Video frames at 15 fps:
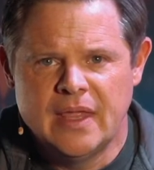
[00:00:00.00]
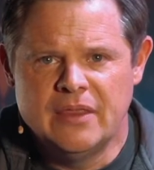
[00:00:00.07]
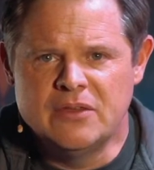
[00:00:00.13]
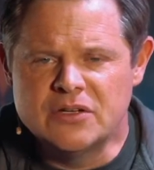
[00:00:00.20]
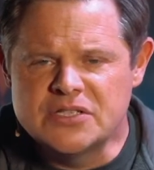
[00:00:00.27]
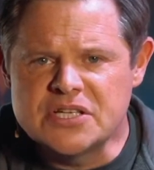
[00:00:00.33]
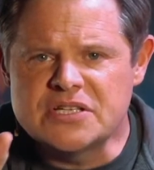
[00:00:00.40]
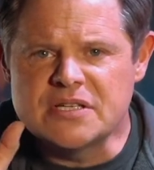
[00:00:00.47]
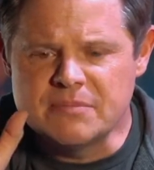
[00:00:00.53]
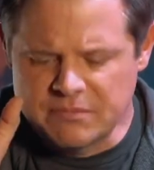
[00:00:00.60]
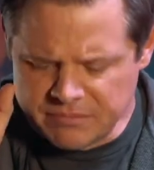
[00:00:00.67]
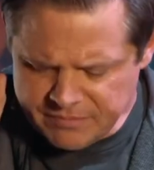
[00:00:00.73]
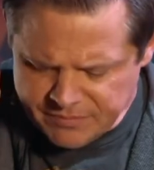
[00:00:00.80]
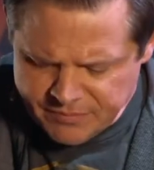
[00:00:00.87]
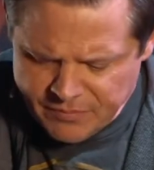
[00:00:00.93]
And there's just
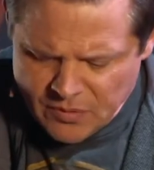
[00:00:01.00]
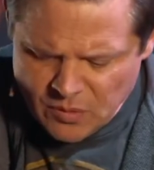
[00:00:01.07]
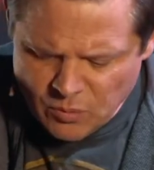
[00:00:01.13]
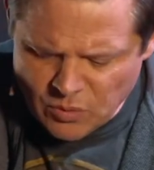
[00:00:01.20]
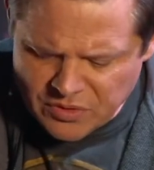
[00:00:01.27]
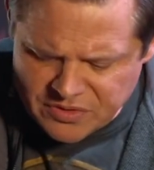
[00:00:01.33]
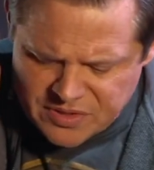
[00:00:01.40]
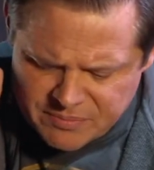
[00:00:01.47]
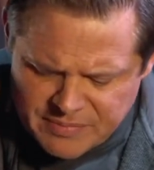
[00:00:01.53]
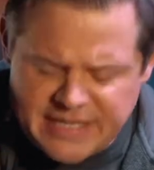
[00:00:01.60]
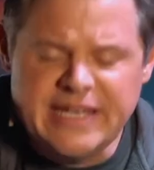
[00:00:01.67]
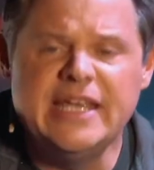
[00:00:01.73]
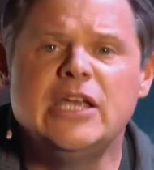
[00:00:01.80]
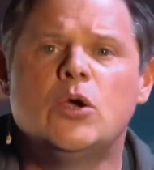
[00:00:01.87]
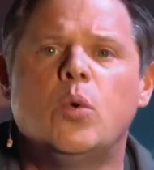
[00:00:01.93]
some
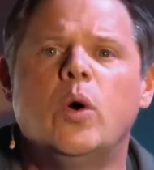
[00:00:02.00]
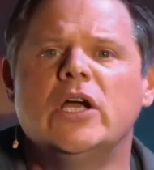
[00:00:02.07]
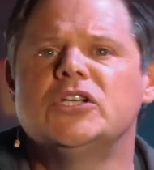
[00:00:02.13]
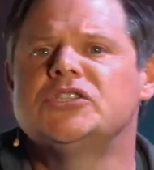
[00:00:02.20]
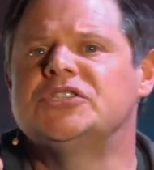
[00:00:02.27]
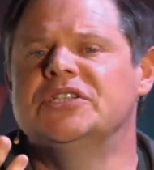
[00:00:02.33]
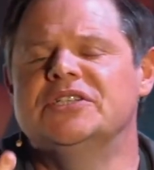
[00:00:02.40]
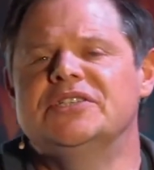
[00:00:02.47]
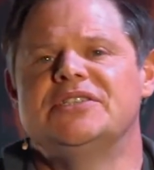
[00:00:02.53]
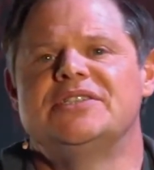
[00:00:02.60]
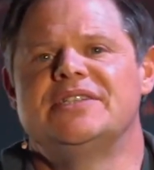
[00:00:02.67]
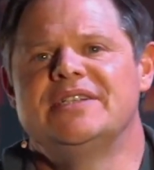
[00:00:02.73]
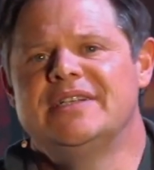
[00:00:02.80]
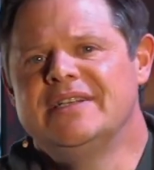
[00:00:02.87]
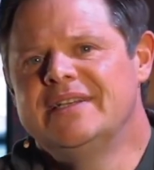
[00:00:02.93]
key
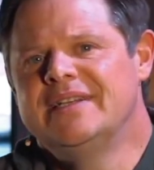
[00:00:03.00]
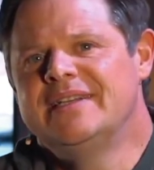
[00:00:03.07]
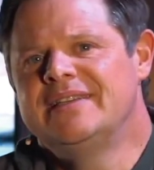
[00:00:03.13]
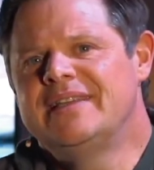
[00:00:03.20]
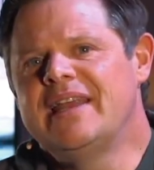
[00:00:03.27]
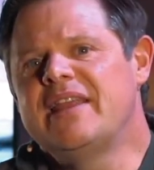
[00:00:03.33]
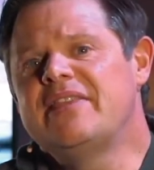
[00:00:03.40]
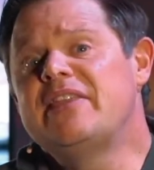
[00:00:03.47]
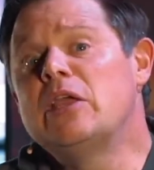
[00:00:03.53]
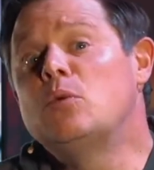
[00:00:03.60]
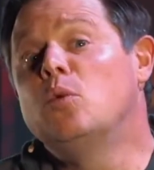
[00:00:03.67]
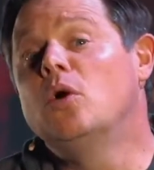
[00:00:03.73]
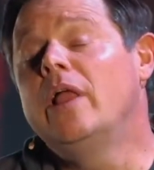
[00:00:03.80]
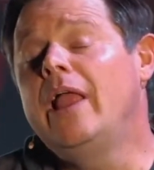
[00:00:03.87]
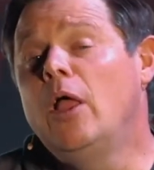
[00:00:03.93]
questions that I think
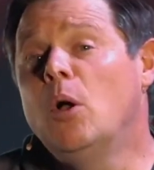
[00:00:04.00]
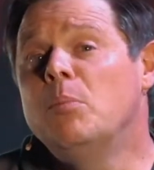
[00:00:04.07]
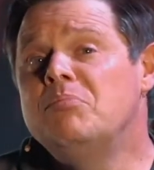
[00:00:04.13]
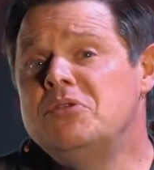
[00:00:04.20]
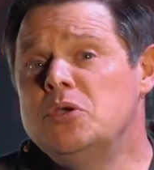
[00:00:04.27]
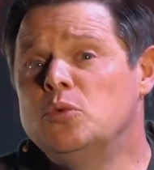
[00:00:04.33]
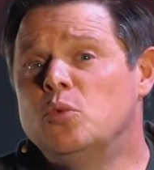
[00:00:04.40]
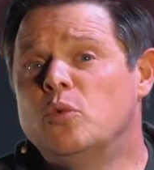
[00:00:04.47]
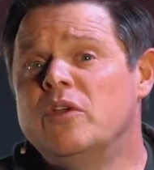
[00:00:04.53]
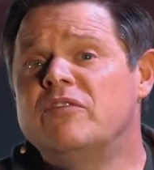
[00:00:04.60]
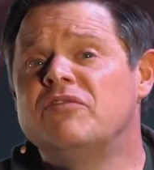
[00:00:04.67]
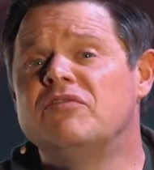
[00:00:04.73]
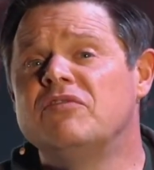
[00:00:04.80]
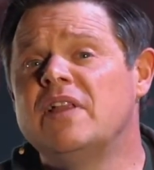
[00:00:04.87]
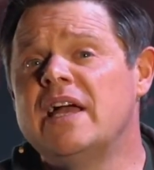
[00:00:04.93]
will help you
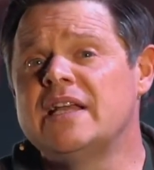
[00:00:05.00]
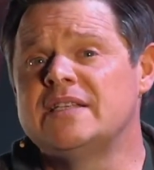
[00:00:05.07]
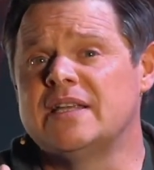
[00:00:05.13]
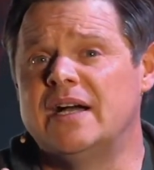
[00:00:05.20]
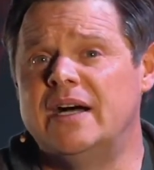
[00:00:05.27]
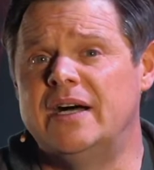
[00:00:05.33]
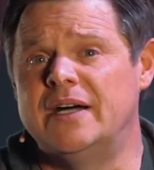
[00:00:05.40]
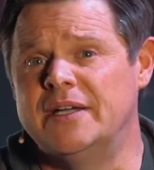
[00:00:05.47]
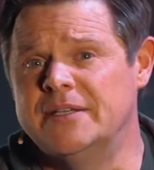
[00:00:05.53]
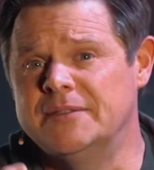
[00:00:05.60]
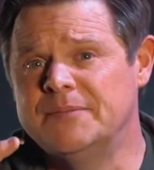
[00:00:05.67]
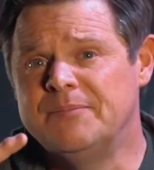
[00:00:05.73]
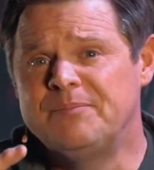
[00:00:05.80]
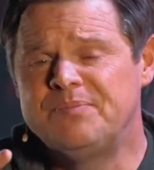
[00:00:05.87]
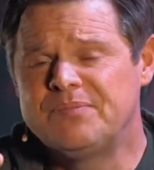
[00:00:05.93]
reflect
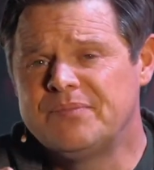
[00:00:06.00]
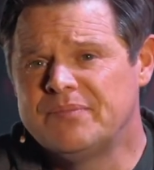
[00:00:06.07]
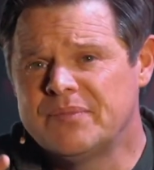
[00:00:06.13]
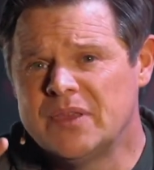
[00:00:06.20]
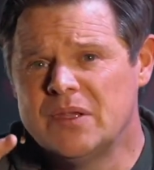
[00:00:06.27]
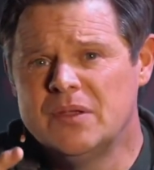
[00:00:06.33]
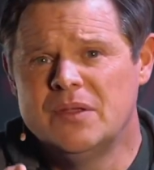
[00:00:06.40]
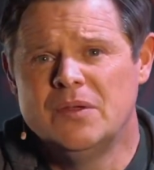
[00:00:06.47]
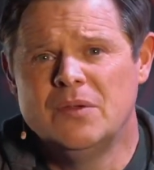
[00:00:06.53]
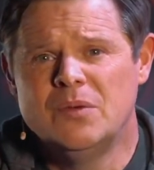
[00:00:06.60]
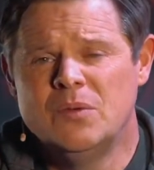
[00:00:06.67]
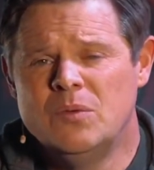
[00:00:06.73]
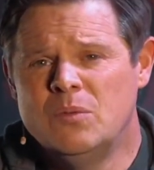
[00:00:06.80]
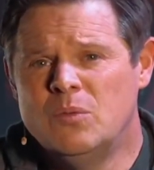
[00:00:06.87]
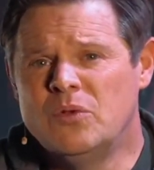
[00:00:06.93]
on,
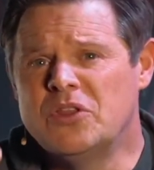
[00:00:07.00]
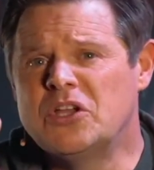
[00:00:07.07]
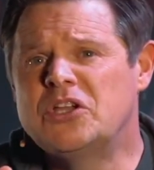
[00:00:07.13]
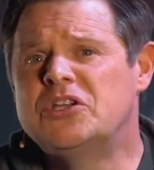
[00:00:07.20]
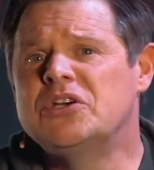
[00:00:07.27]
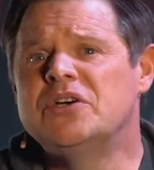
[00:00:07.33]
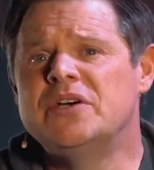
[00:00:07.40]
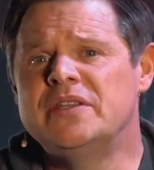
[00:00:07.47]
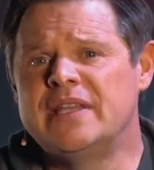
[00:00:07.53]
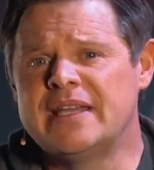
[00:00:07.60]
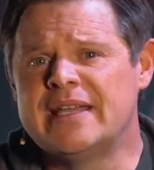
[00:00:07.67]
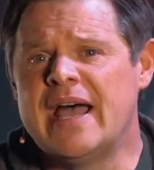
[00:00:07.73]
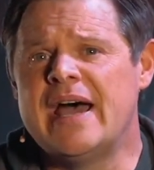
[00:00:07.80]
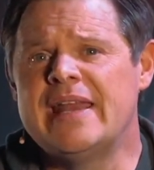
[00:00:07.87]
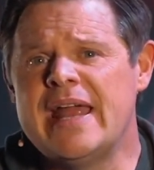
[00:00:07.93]
well, the good
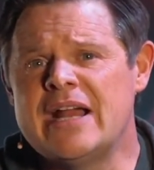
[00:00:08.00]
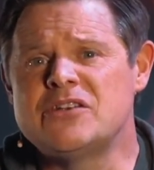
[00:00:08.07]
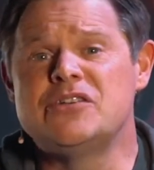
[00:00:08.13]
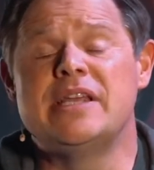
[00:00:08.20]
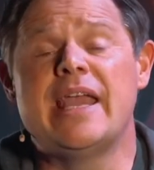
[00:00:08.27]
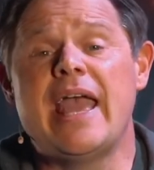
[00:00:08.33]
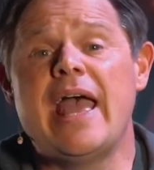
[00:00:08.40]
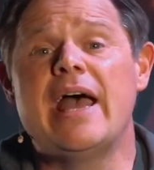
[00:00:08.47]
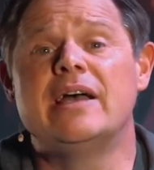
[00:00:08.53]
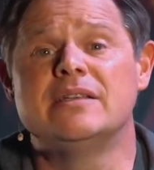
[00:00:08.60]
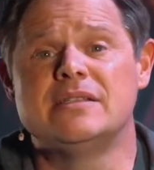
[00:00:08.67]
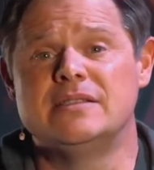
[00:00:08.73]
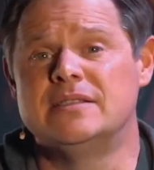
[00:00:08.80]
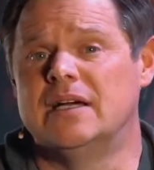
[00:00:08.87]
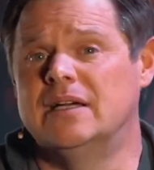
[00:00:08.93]
that God actually
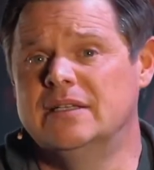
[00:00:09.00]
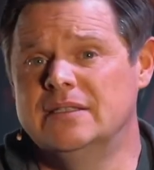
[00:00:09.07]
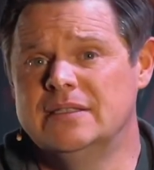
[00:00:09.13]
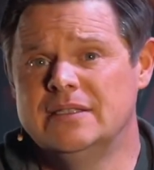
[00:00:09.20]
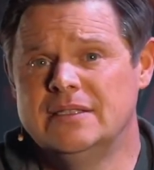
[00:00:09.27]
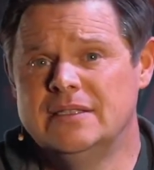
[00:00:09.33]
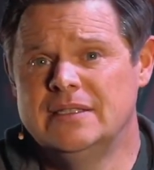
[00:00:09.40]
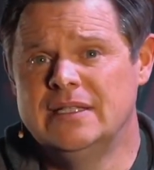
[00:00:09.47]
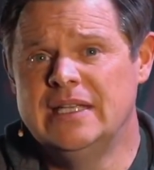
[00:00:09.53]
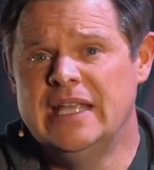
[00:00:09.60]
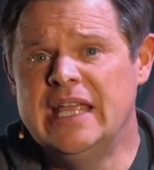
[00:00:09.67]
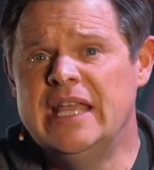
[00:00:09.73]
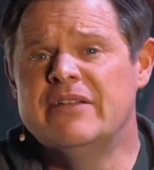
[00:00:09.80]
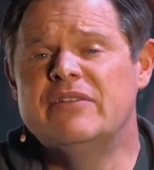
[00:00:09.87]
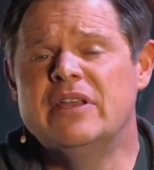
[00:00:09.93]
has done,
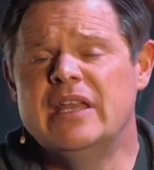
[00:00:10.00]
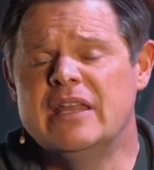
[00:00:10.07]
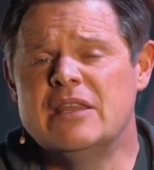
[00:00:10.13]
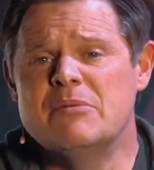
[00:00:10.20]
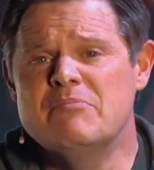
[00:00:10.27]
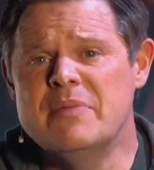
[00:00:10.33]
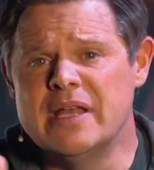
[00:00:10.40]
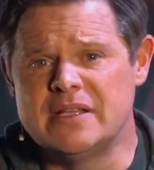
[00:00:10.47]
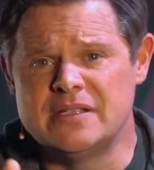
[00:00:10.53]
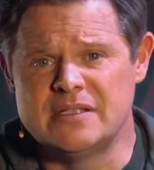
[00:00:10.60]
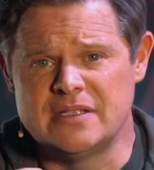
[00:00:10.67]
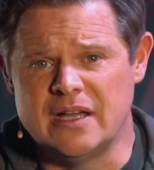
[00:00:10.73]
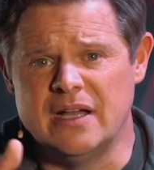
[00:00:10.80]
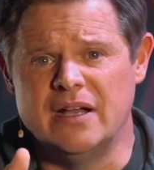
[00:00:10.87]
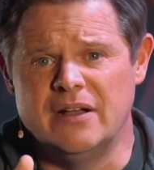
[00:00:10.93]
even in the
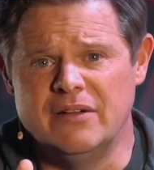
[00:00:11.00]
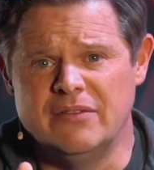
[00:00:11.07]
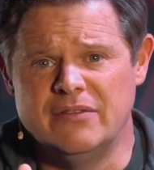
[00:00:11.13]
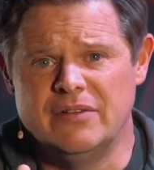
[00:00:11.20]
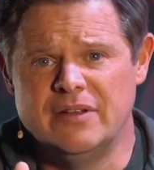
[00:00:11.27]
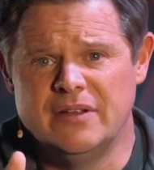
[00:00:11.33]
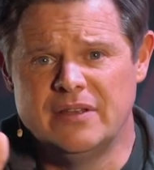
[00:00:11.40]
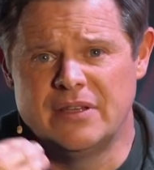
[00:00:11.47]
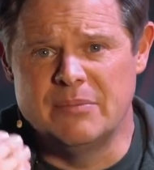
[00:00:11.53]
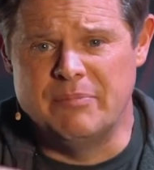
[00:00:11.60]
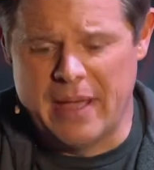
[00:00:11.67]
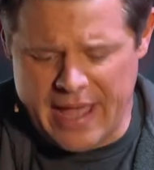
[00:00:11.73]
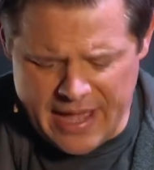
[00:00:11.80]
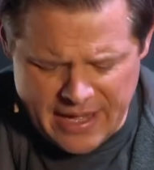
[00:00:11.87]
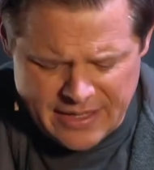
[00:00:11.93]
midst of the
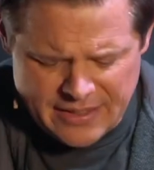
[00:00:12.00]
bad.